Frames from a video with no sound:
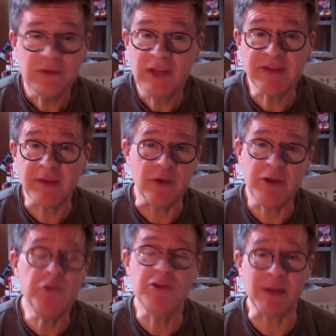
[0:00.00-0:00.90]
Takes a
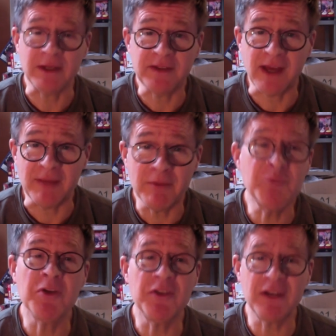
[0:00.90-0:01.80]
huge amount of time, much
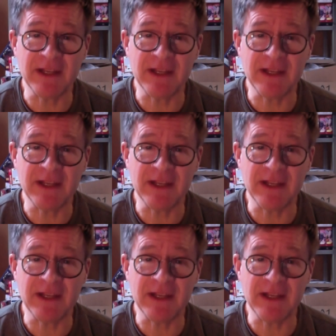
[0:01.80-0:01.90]
more than